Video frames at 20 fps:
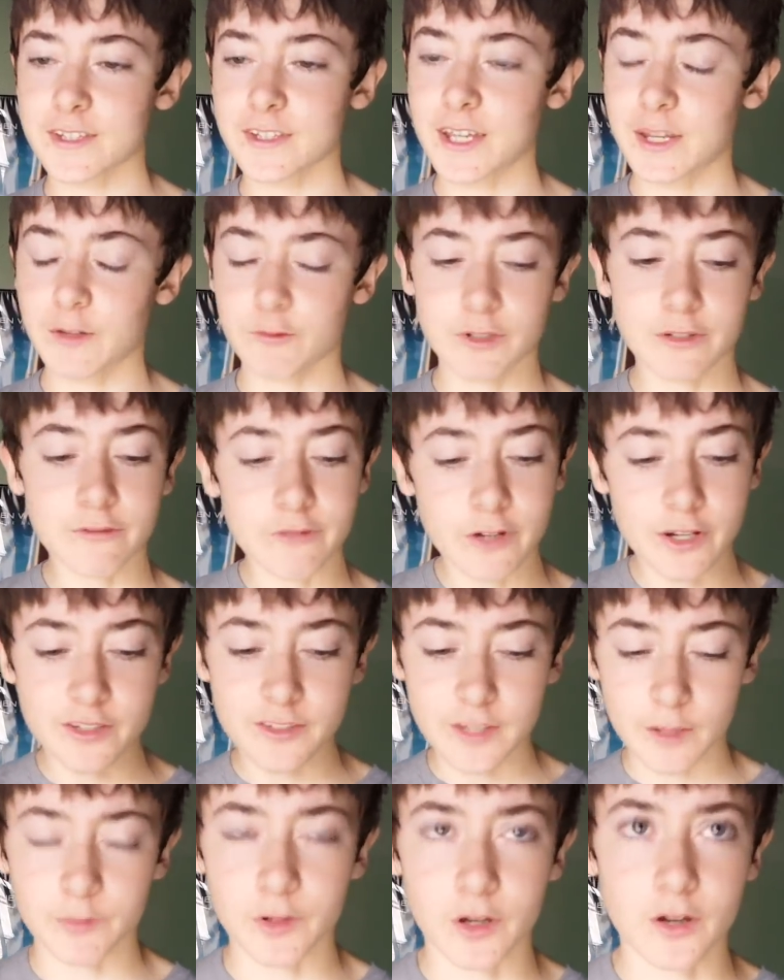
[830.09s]
and whenever I
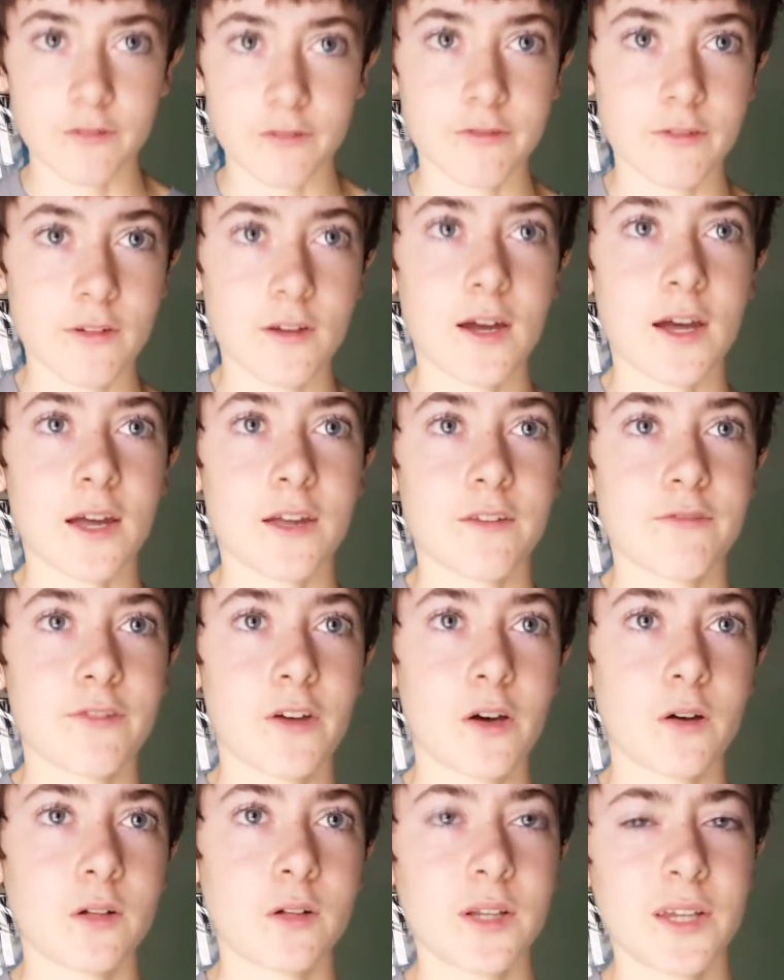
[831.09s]
stepped off, I fell.